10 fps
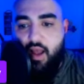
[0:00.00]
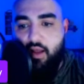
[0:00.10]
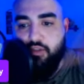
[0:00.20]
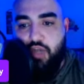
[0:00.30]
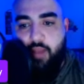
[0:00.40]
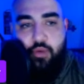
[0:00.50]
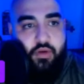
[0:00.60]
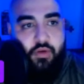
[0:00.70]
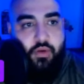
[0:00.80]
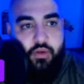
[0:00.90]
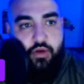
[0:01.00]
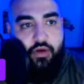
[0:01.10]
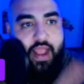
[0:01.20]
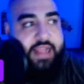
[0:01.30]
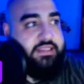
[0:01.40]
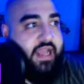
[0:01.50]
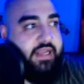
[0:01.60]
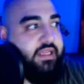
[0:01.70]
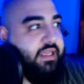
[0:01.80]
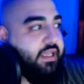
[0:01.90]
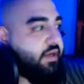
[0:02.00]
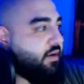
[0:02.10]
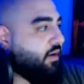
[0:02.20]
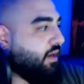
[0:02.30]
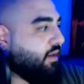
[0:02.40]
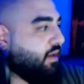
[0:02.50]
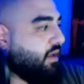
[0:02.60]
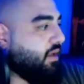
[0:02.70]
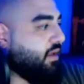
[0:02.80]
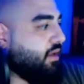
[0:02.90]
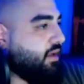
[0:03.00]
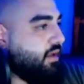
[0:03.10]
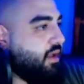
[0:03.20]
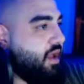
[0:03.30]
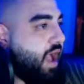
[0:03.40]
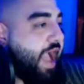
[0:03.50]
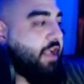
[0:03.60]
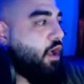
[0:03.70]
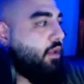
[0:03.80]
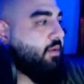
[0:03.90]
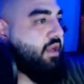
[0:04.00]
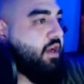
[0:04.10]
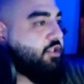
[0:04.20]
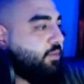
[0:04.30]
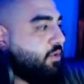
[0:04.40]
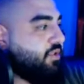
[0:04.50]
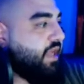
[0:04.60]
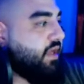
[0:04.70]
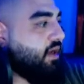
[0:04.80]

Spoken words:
drop your X ID here in the. I call him Conundrum Hussein.